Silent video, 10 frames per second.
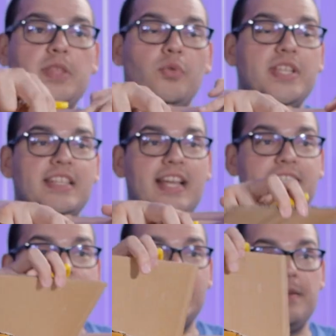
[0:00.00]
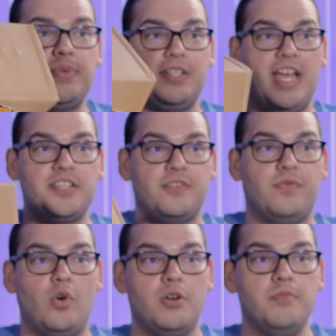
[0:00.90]
And the reason I didn't get build hazard
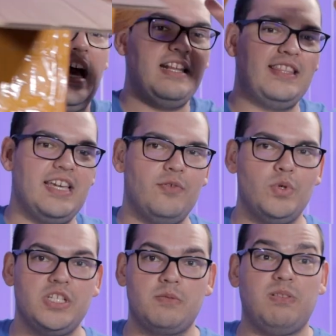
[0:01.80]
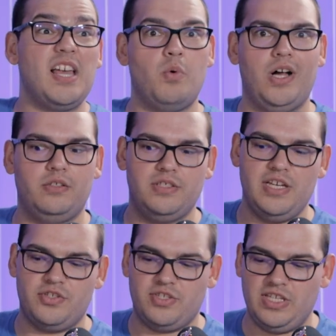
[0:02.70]
form, I didn't think it would display well.
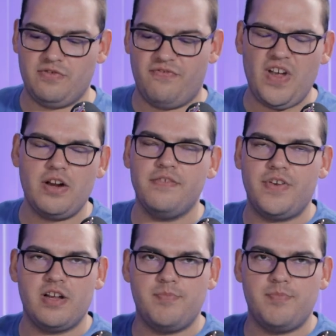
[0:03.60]
It's very, very